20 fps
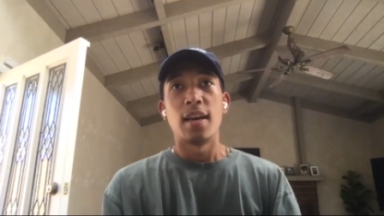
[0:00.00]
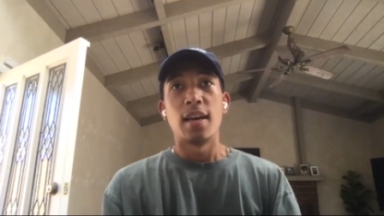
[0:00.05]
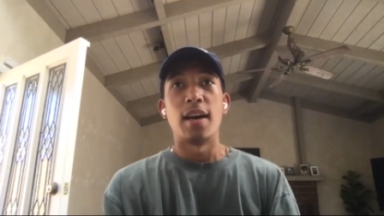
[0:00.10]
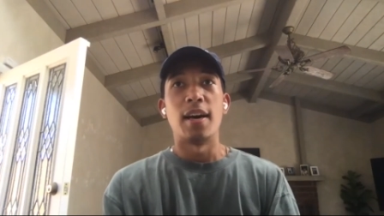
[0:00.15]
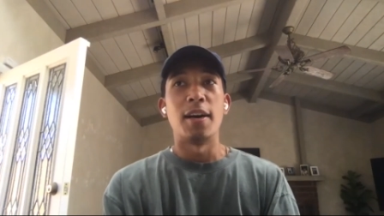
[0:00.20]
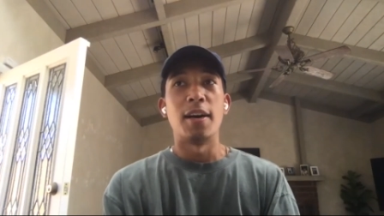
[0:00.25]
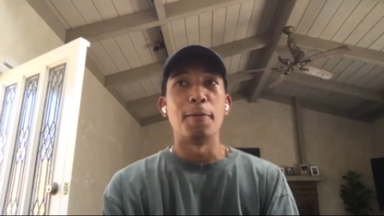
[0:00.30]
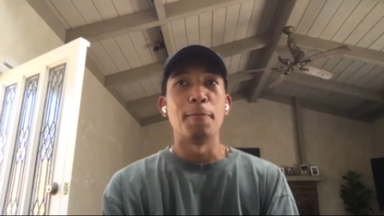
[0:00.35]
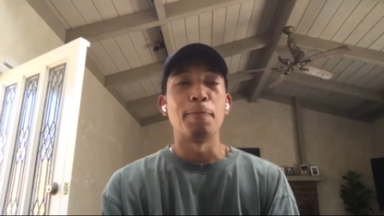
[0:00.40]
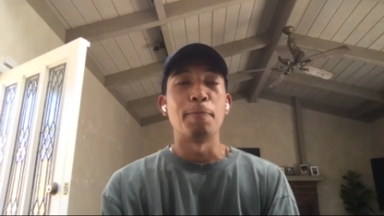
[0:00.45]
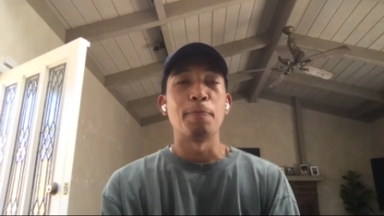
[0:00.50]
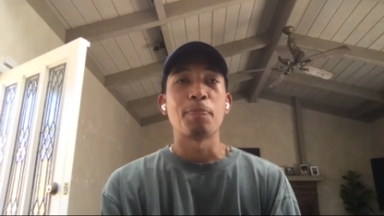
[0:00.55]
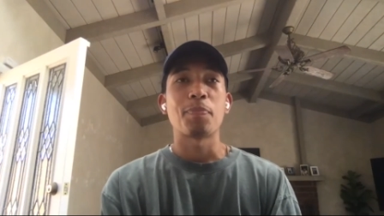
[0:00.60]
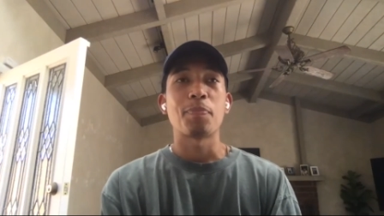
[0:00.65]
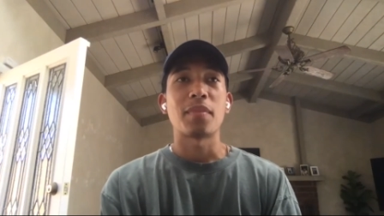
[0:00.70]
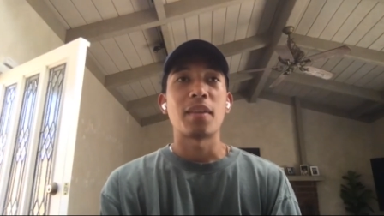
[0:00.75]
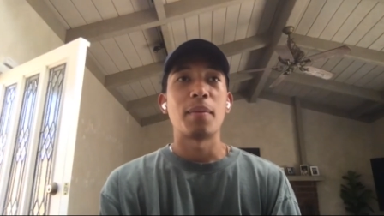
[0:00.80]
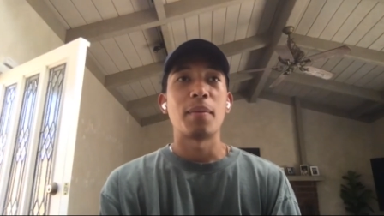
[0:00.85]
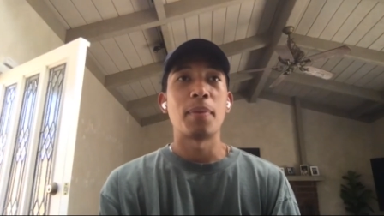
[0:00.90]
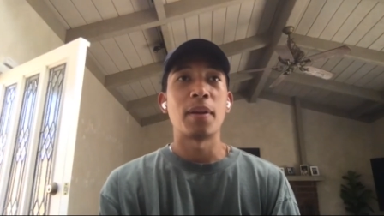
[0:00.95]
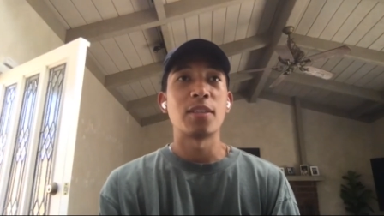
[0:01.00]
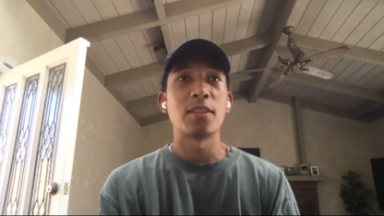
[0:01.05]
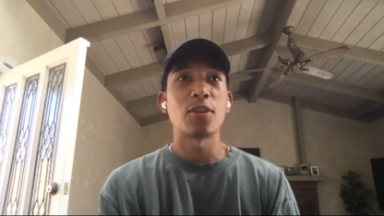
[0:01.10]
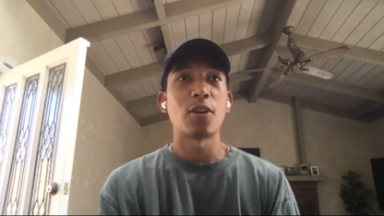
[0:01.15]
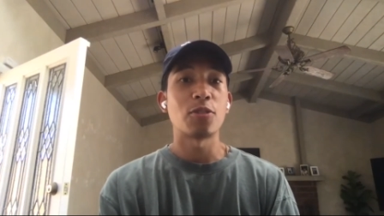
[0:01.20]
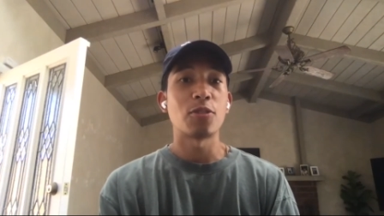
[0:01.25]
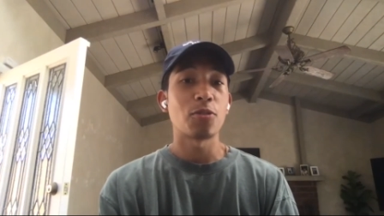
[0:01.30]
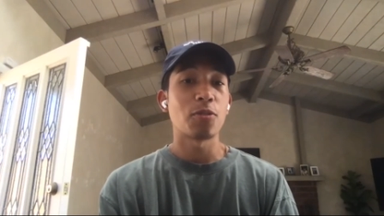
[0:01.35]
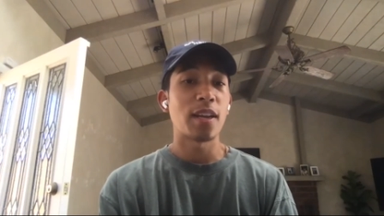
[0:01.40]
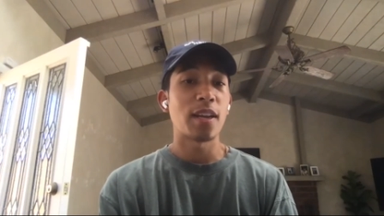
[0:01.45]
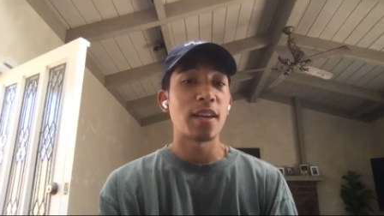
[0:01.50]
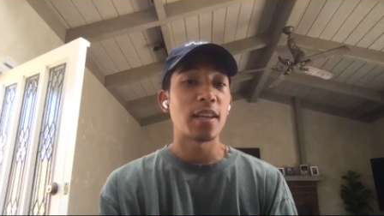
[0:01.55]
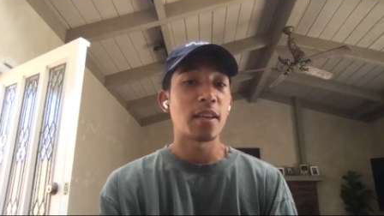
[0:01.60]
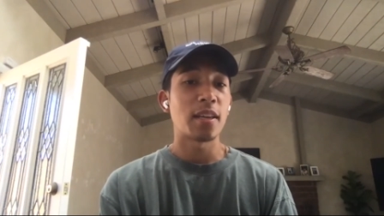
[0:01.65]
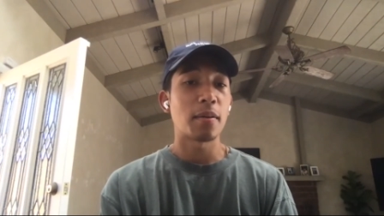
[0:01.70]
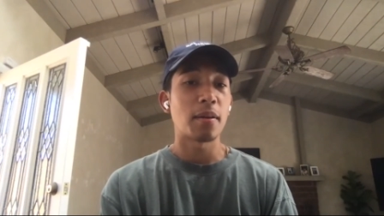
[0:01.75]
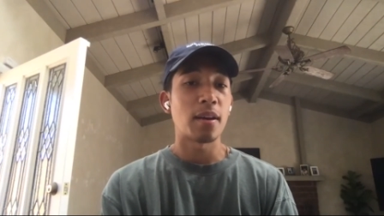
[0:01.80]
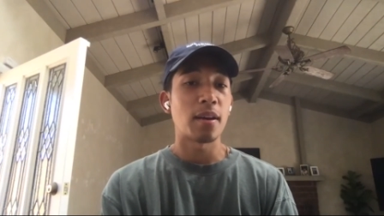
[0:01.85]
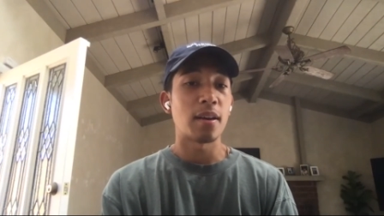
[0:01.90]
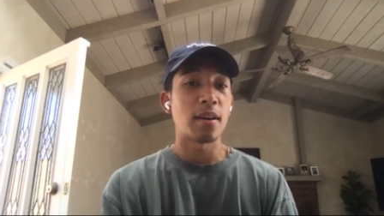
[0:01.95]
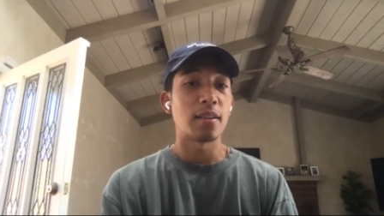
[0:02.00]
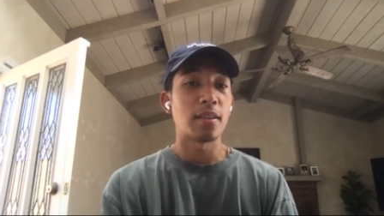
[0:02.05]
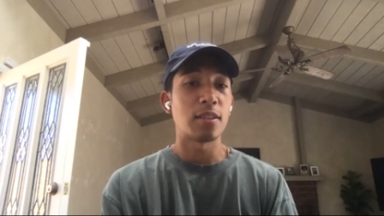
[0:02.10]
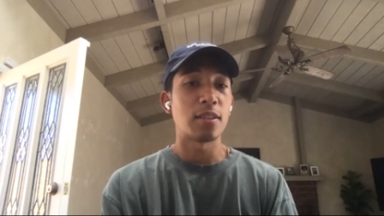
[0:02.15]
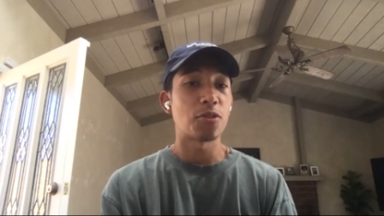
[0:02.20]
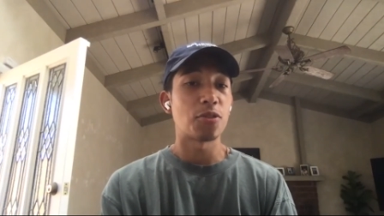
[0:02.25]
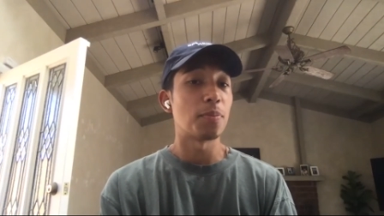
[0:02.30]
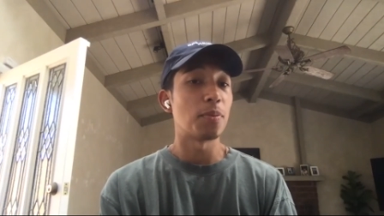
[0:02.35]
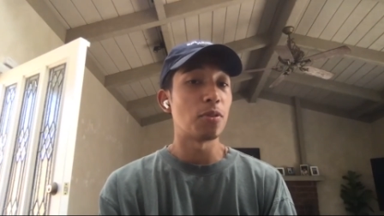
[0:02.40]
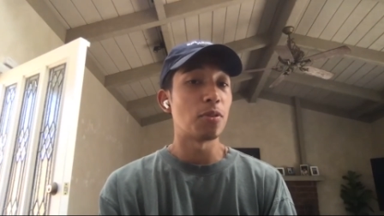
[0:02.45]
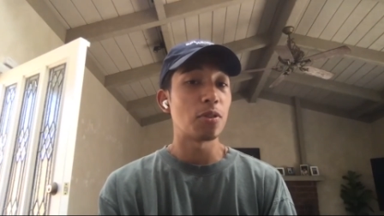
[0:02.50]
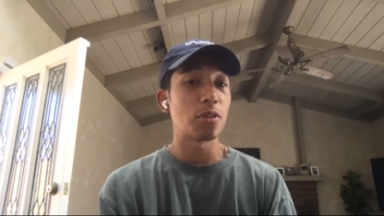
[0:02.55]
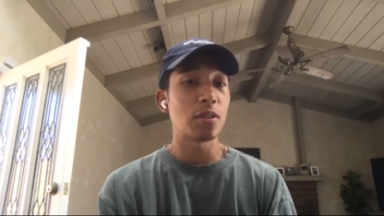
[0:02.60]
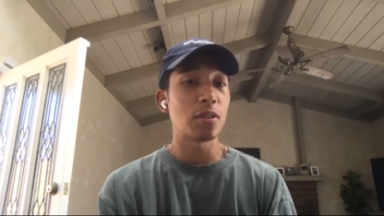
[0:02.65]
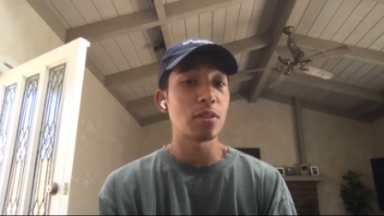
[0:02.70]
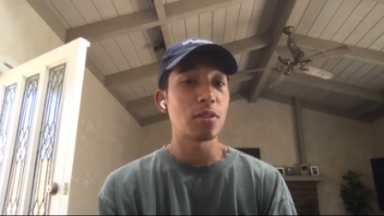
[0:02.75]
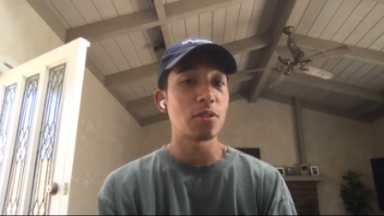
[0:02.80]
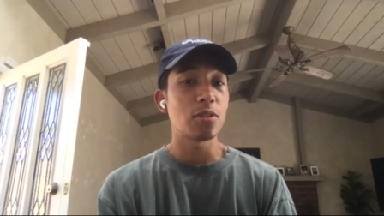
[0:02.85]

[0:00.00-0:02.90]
but it's also getting distribution.